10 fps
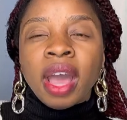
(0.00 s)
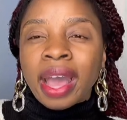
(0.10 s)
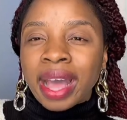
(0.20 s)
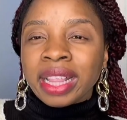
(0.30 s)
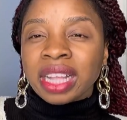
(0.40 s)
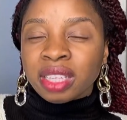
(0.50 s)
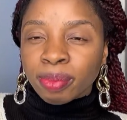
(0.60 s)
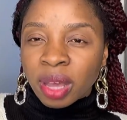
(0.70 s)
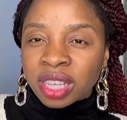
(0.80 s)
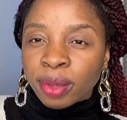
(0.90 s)
I had that in,
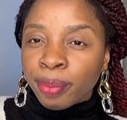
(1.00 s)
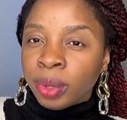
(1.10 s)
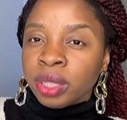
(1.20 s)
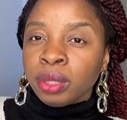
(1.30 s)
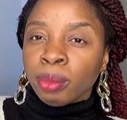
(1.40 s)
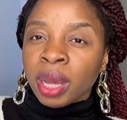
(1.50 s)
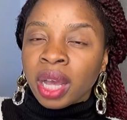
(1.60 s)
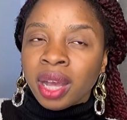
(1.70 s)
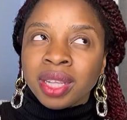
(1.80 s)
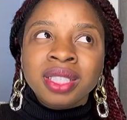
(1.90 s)
as a burden in my
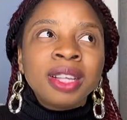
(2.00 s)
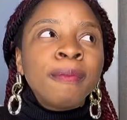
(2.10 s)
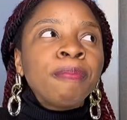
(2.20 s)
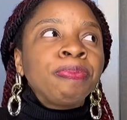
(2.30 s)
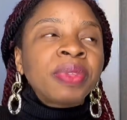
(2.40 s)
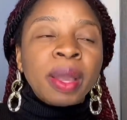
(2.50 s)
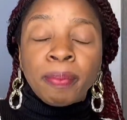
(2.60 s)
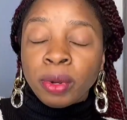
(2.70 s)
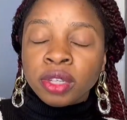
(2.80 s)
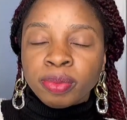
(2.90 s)
heart
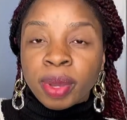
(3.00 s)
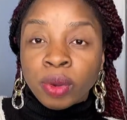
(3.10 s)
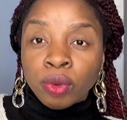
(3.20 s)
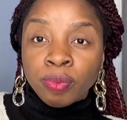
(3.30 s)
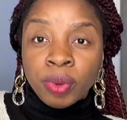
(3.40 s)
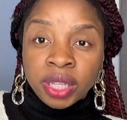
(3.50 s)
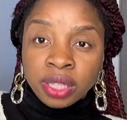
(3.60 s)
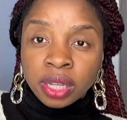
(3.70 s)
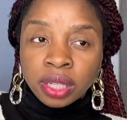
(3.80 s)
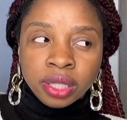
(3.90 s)
plus my own
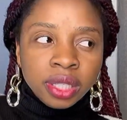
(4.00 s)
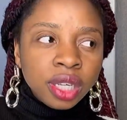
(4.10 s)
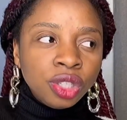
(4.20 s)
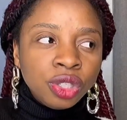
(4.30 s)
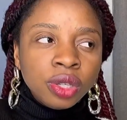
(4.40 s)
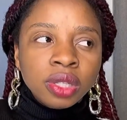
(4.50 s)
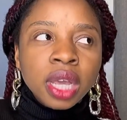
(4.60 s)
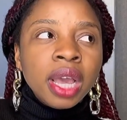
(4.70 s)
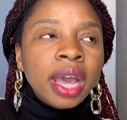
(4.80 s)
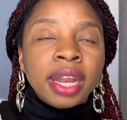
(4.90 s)
personal intentions
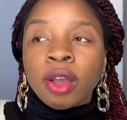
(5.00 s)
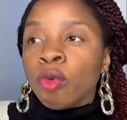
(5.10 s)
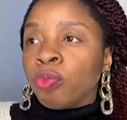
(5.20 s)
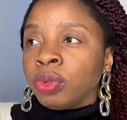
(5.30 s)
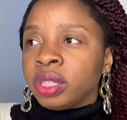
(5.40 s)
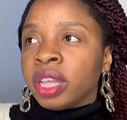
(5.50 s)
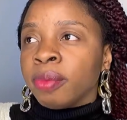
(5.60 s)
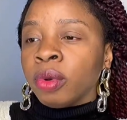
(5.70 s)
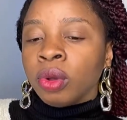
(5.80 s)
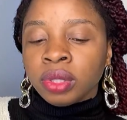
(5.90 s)
and I will put
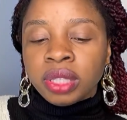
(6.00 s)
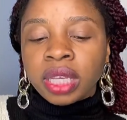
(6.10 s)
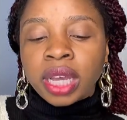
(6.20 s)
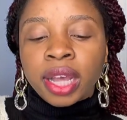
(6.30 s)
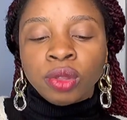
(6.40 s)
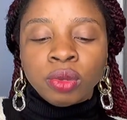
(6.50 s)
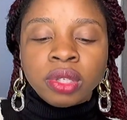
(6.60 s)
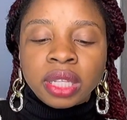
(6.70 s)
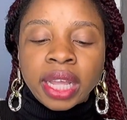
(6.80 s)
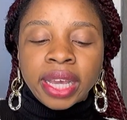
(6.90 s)
them on sticker
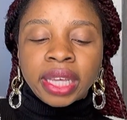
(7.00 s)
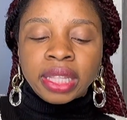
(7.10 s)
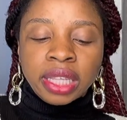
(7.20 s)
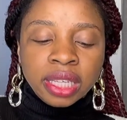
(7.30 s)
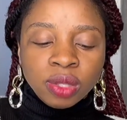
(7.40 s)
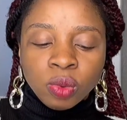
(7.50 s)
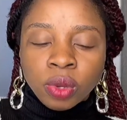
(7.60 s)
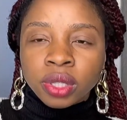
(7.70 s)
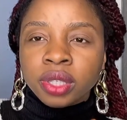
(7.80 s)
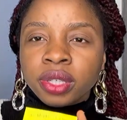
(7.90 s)
notes like these
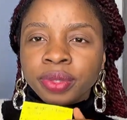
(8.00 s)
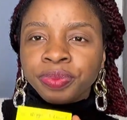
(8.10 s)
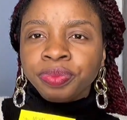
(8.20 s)
ones